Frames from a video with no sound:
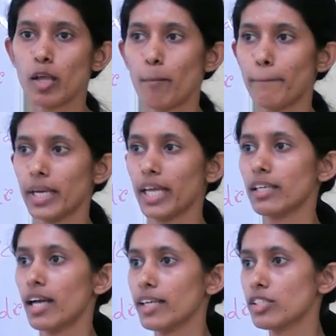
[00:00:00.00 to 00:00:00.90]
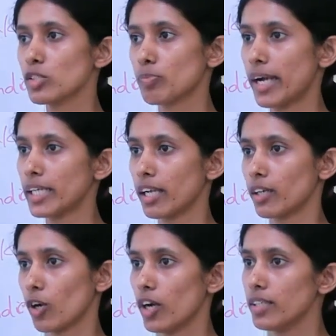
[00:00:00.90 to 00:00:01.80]
brain and
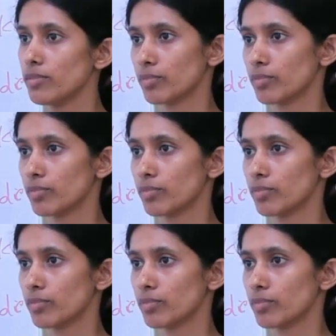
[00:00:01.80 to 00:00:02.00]
spinal cord